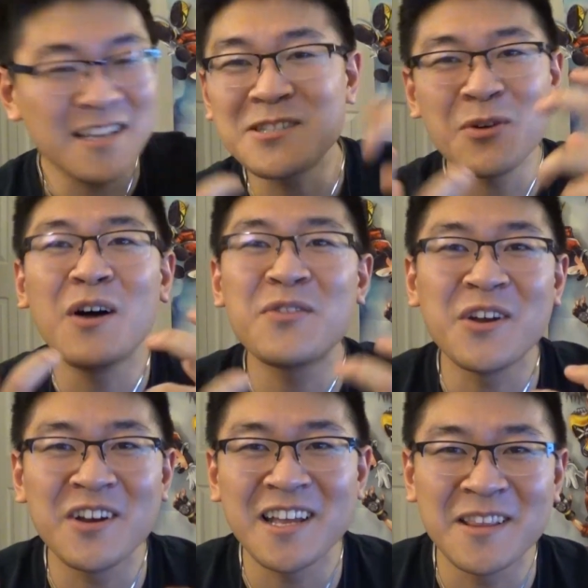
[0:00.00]
It's
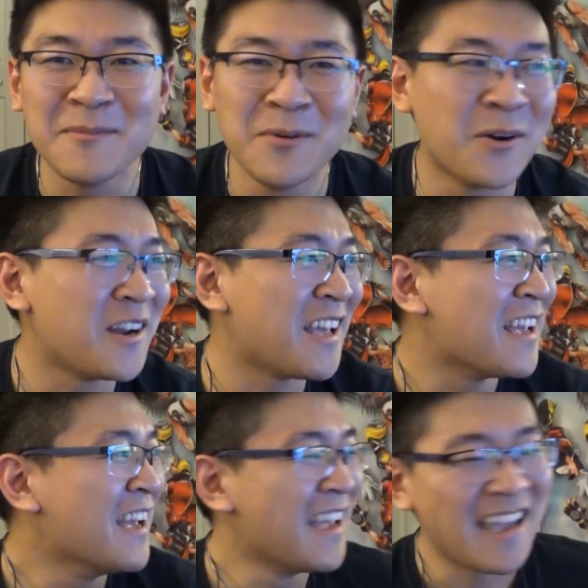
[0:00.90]
12:30 in the
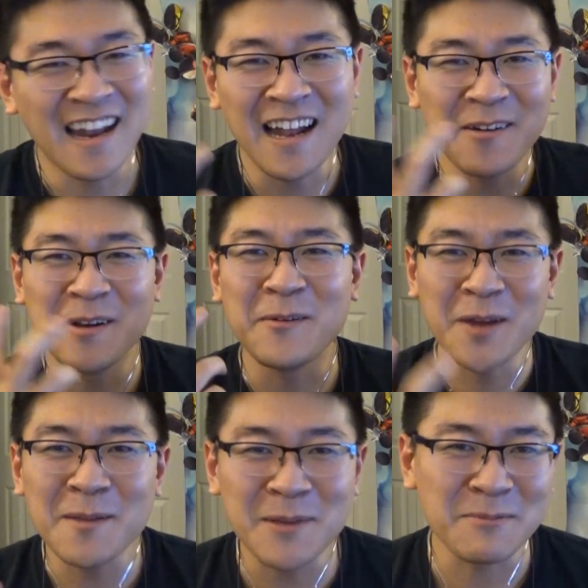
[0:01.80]
morning, and I don't want to
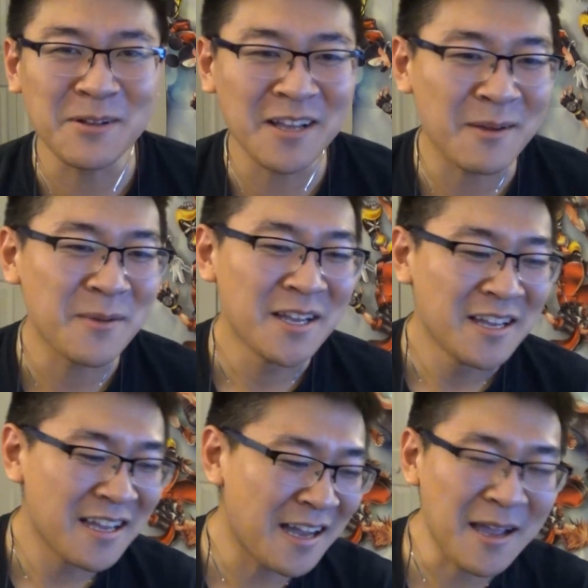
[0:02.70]
wake people up.
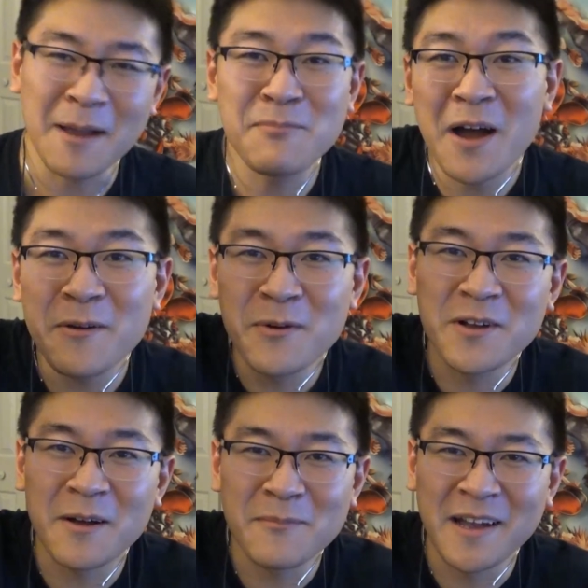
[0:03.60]
I probably
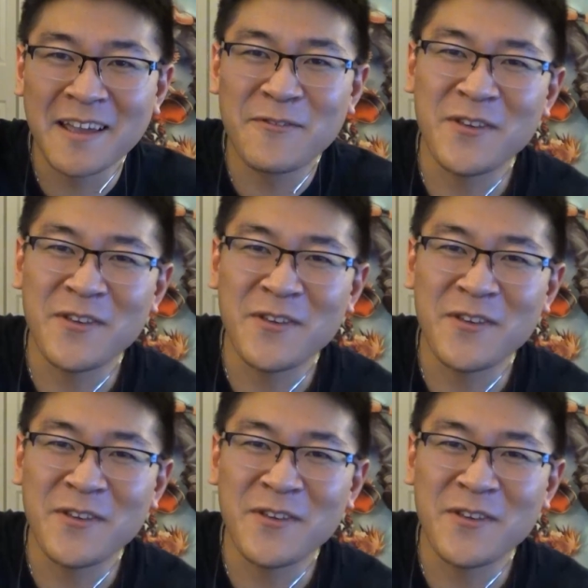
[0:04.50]
woke up my